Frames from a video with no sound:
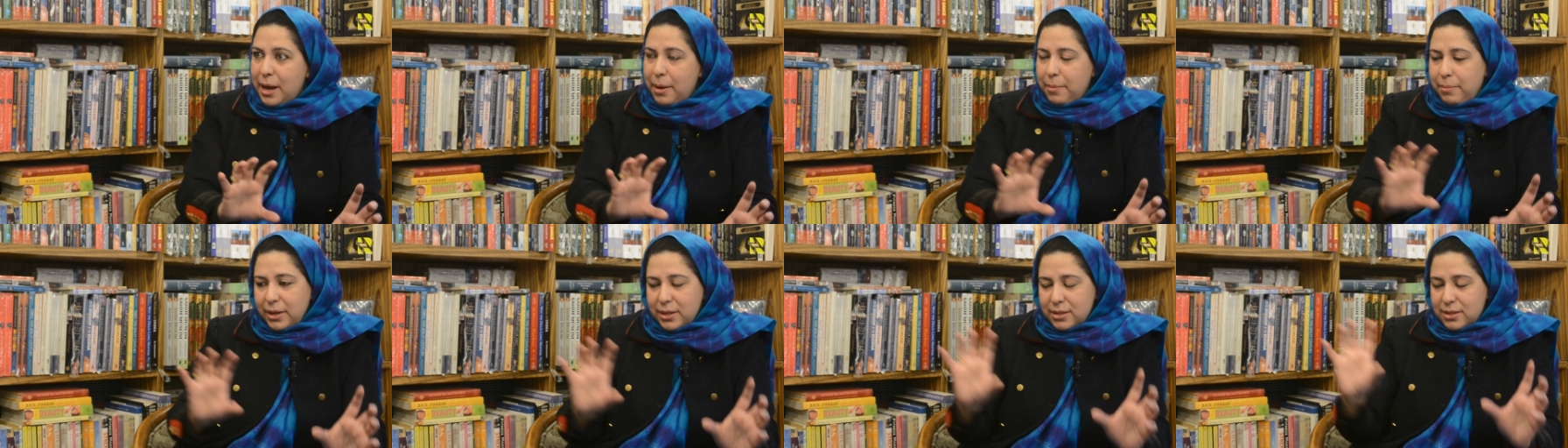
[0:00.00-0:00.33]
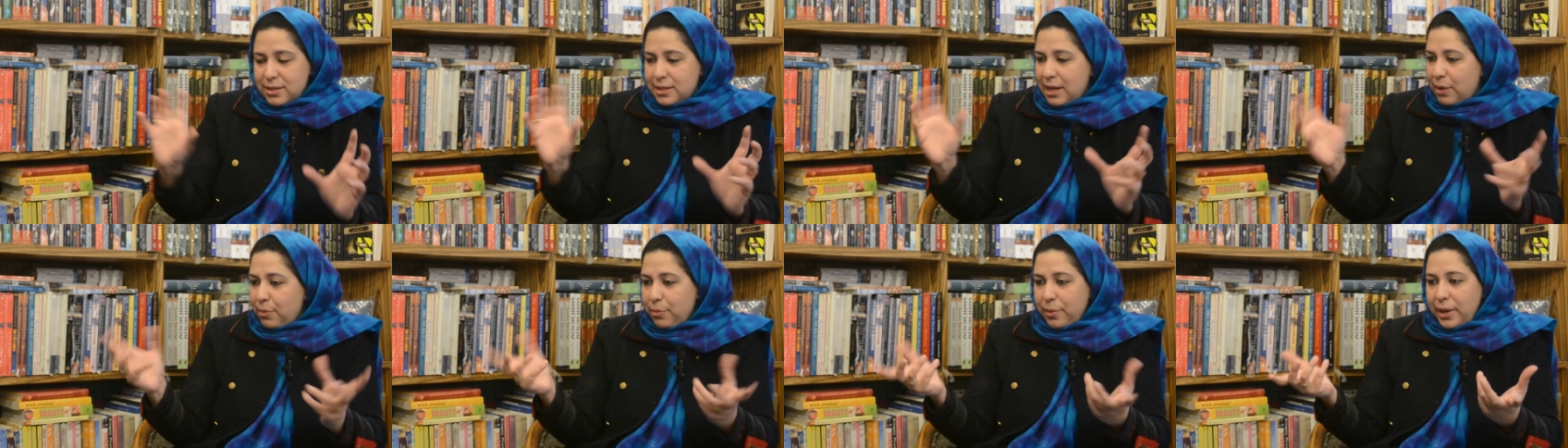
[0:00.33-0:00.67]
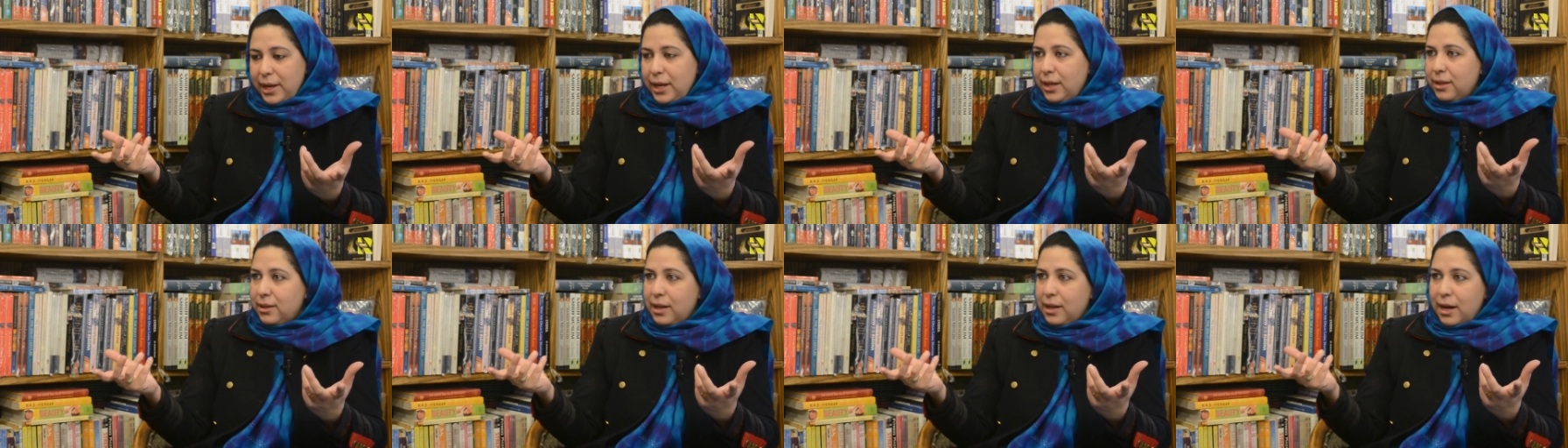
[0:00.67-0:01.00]
but some
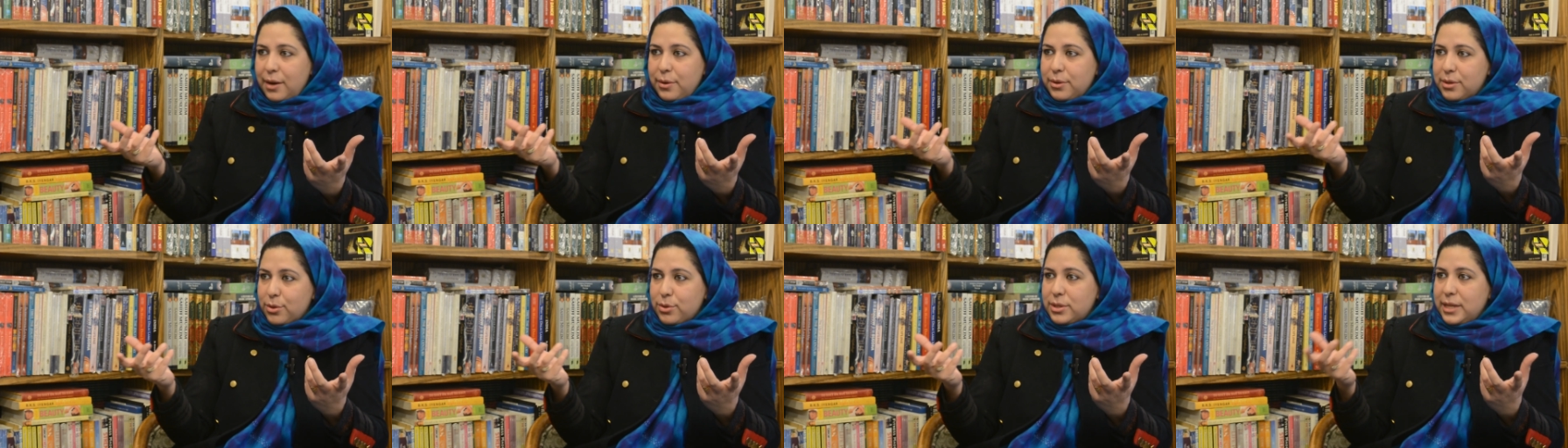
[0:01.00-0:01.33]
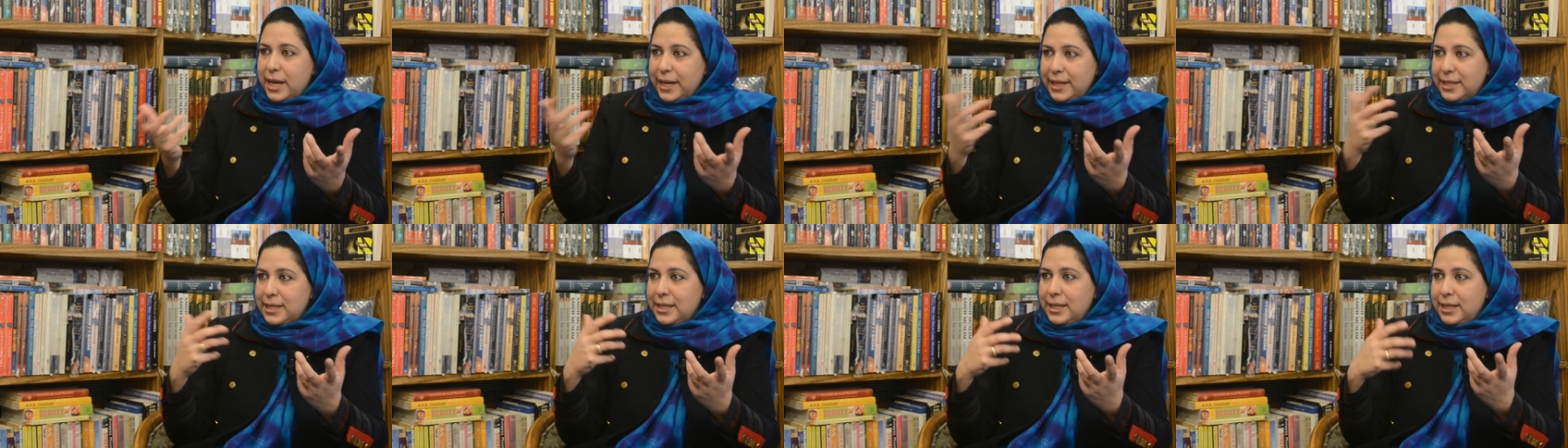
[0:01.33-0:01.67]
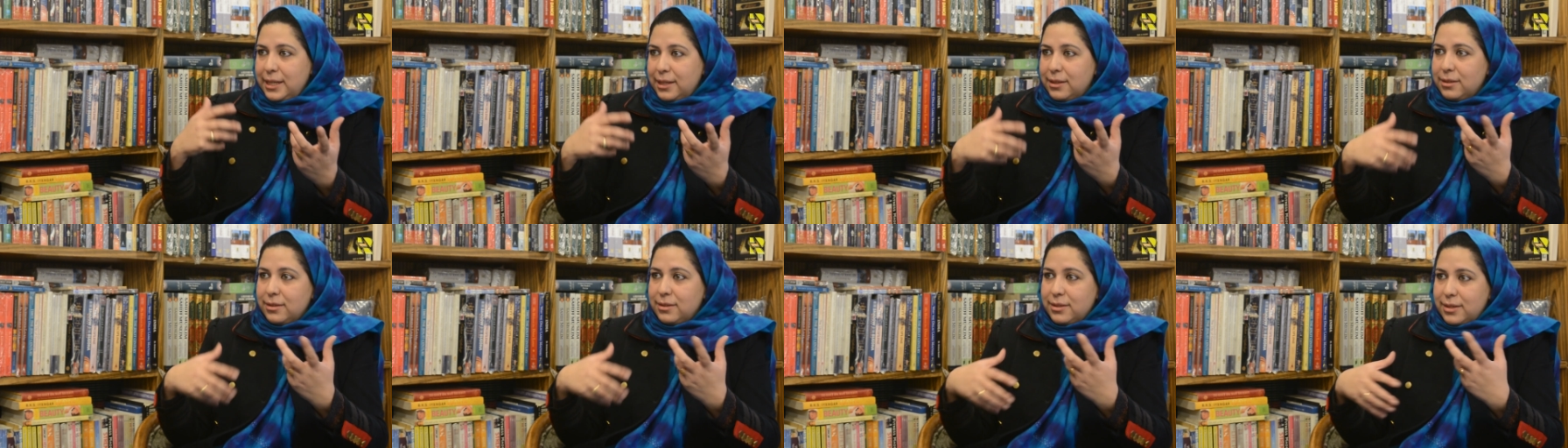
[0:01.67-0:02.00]
way our society
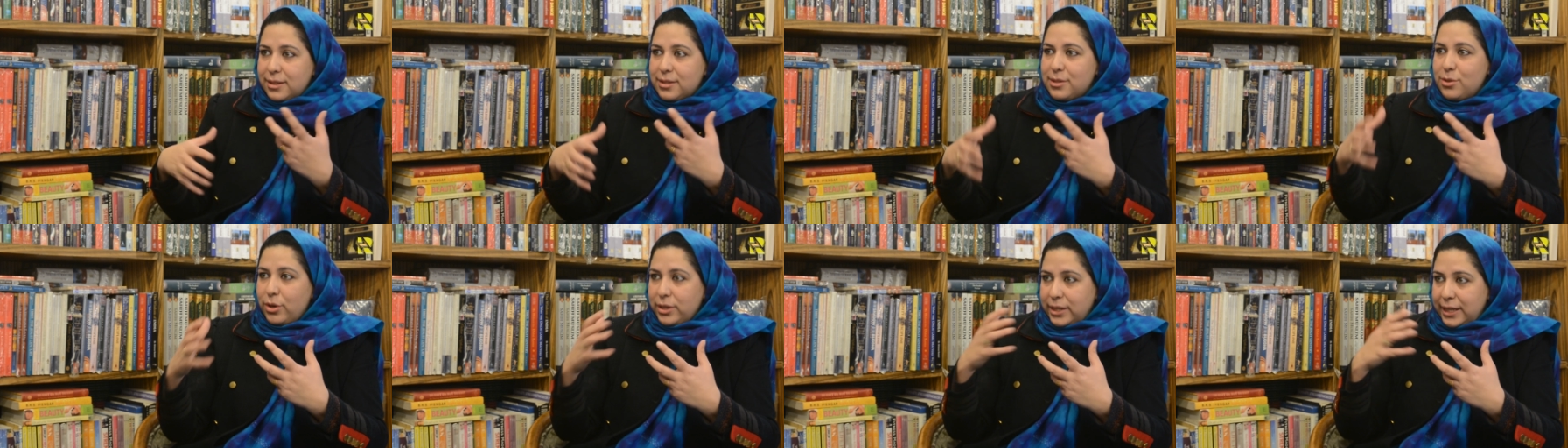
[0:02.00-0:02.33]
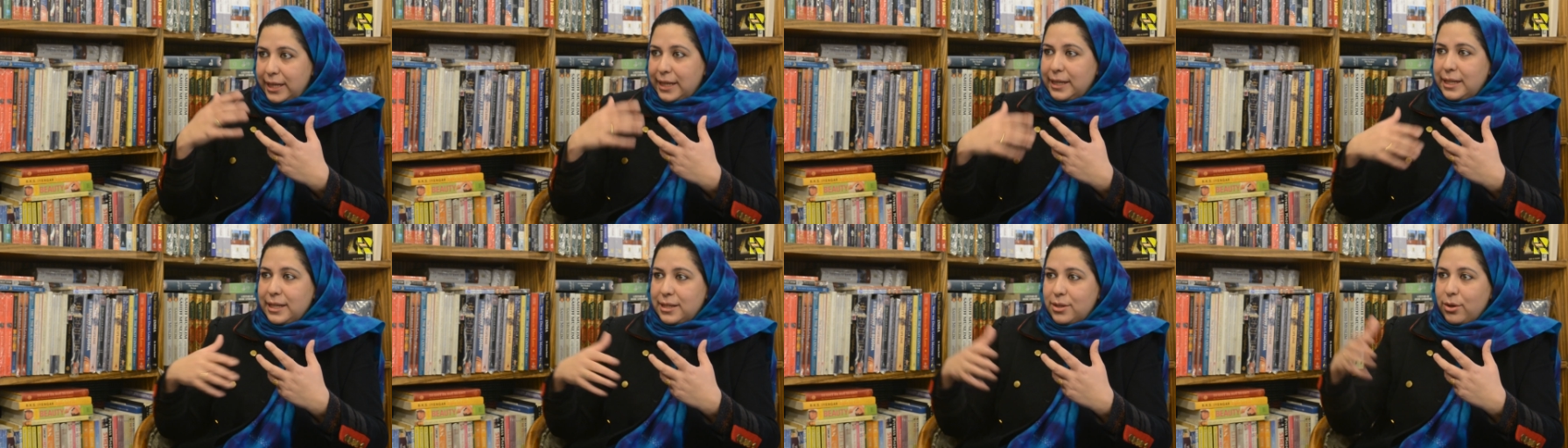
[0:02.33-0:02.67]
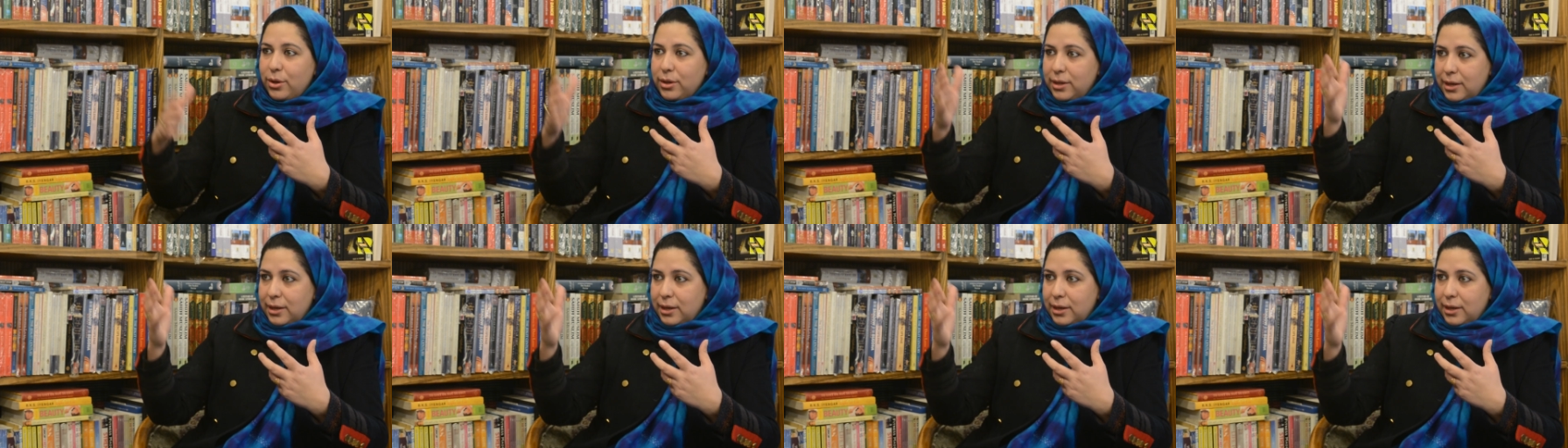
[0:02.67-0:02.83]
does not take it